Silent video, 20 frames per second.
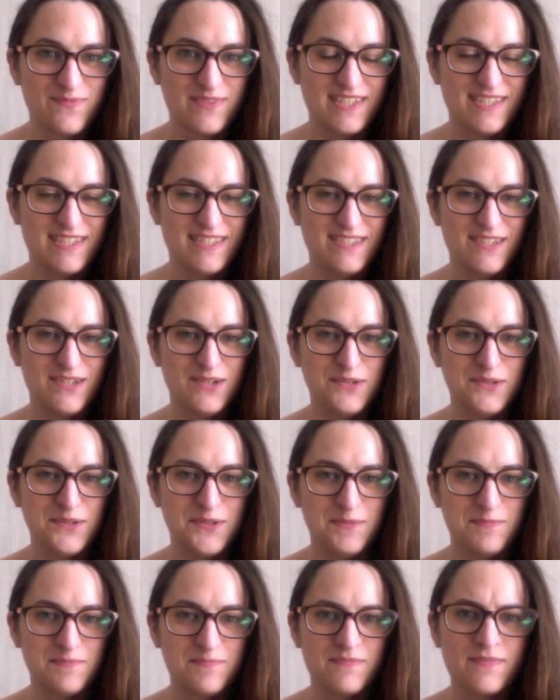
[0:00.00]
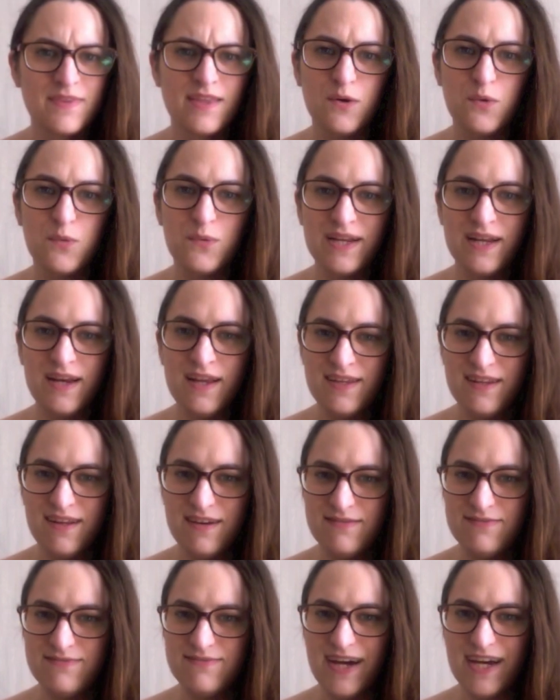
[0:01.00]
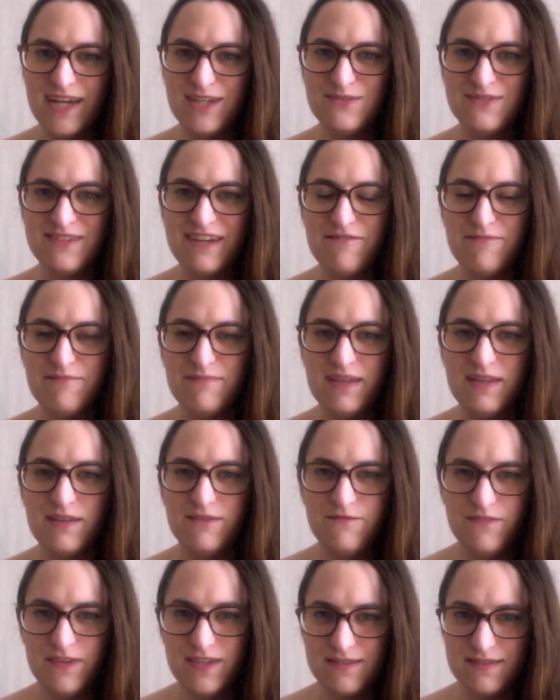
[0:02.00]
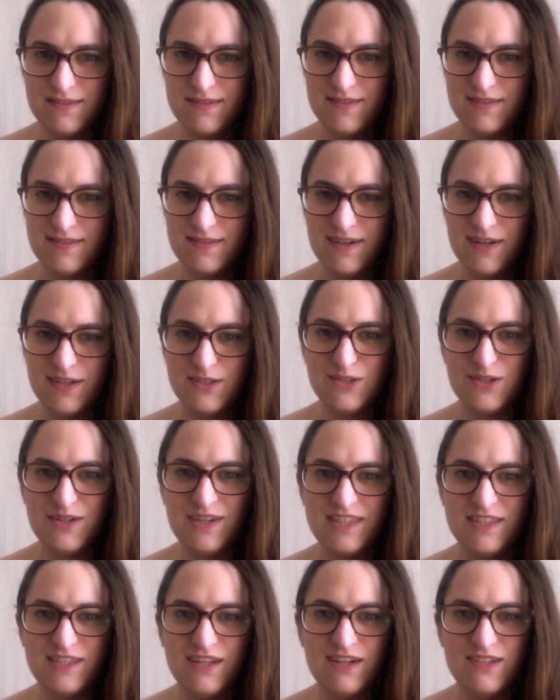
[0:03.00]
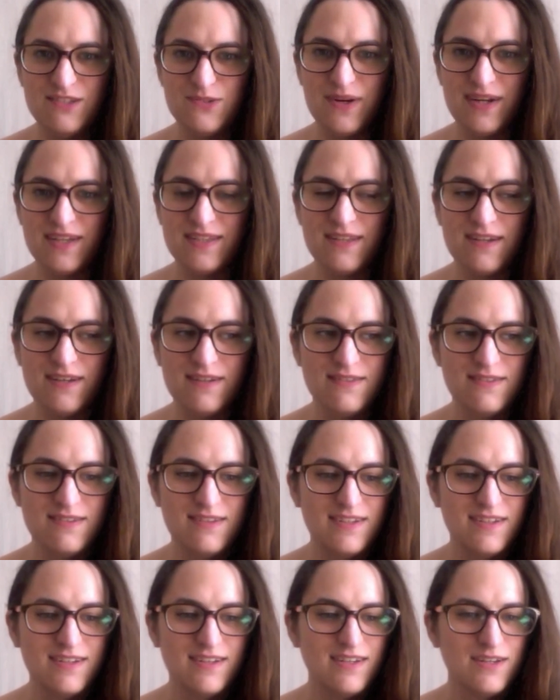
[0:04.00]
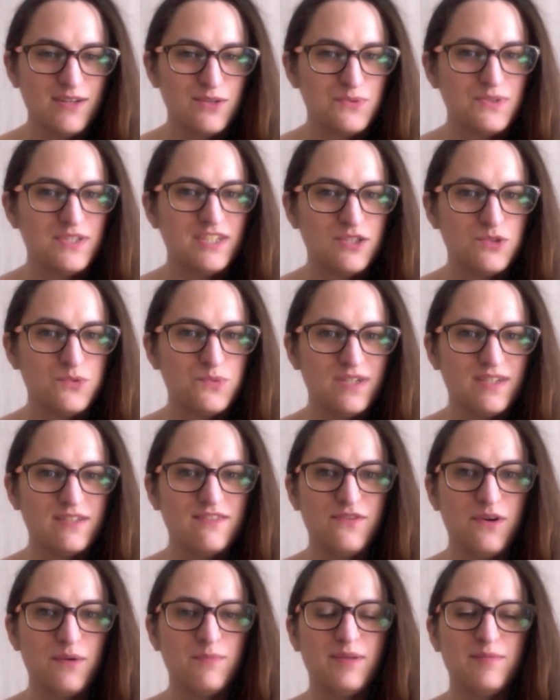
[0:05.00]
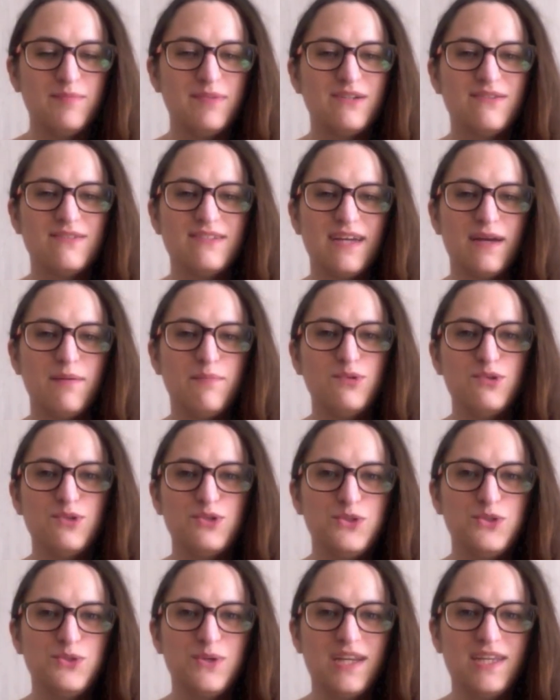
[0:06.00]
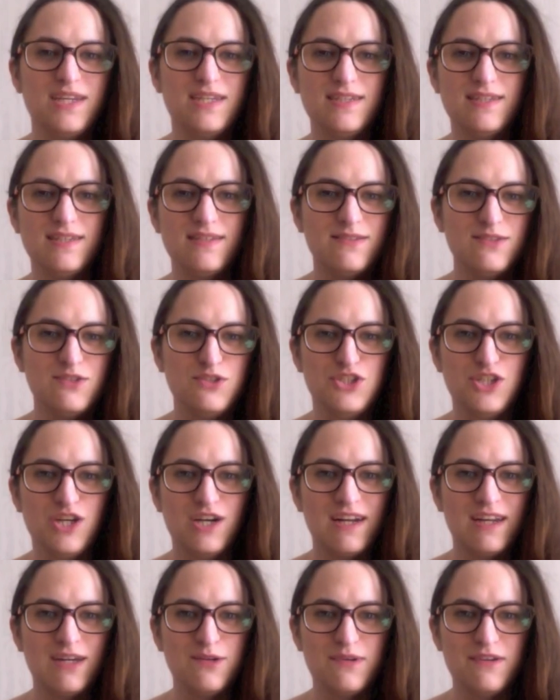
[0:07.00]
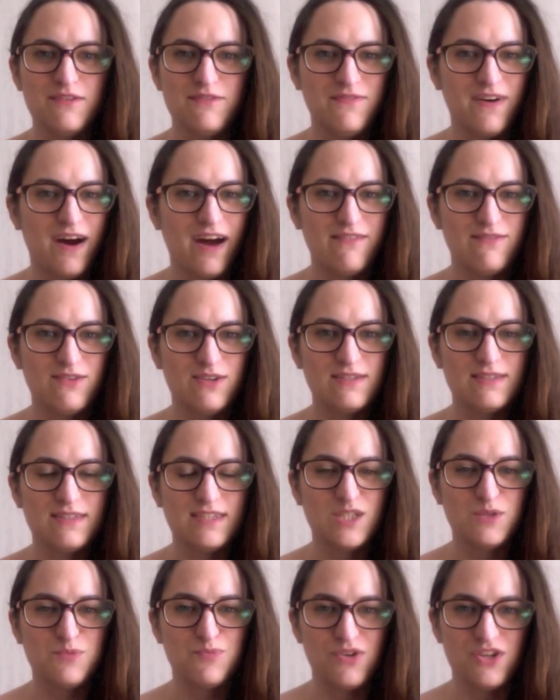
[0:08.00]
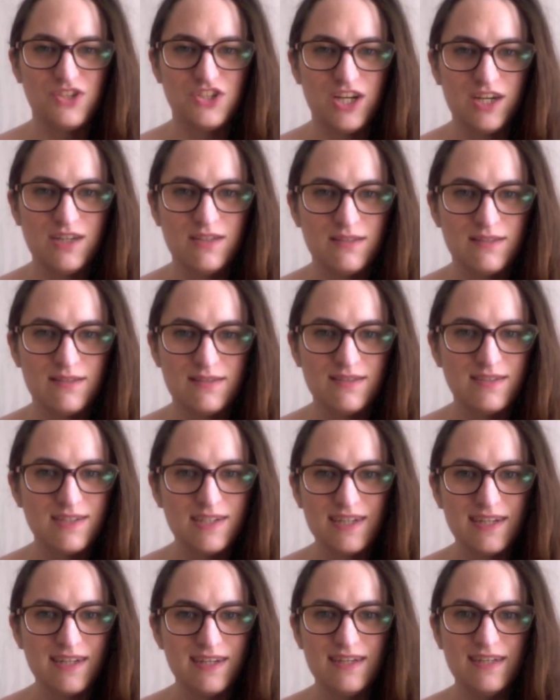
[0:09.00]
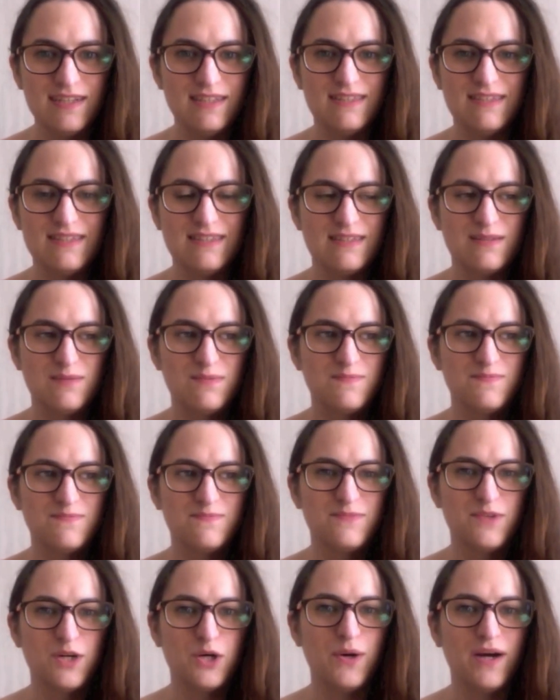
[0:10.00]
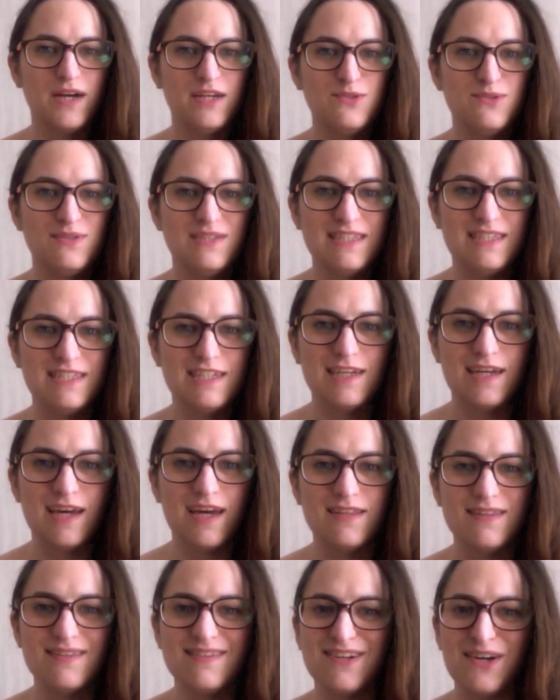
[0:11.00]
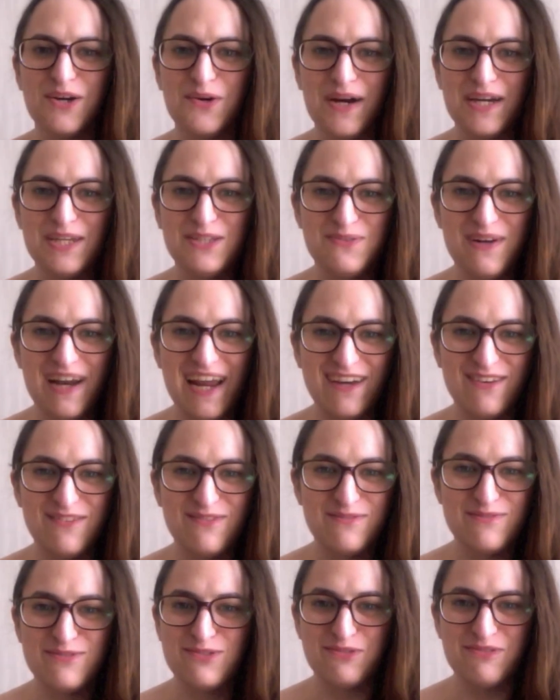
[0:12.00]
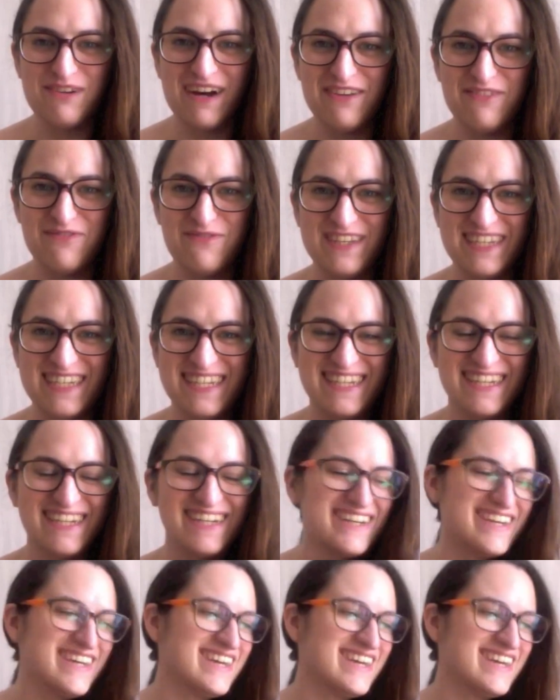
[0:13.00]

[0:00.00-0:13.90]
So, weirdly enough, I don't have many things under needles right now, which is weird for me because I'm usually juggling with 5 or 6 projects. It's how I do knitting and how I do life too, I think.